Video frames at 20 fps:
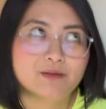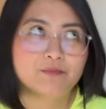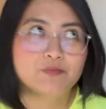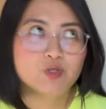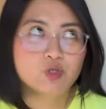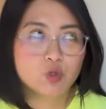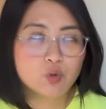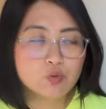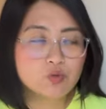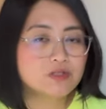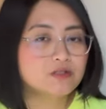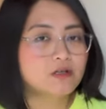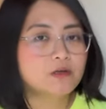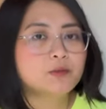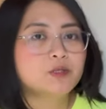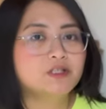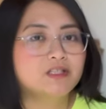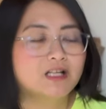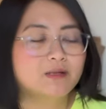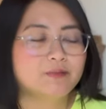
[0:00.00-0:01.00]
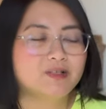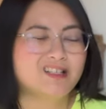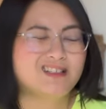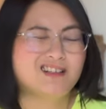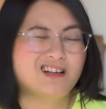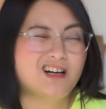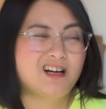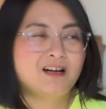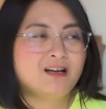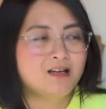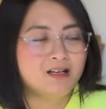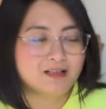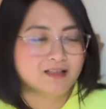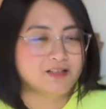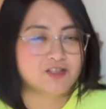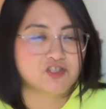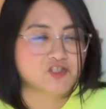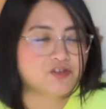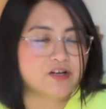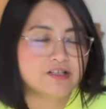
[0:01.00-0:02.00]
and I'm so stubborn. I'll be like, oh,
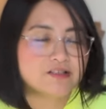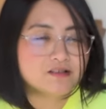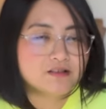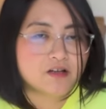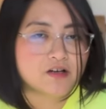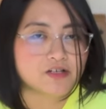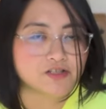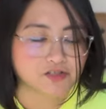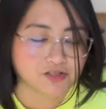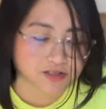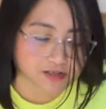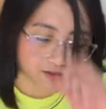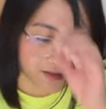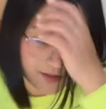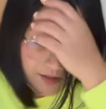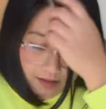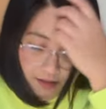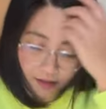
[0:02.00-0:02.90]
let's try the large.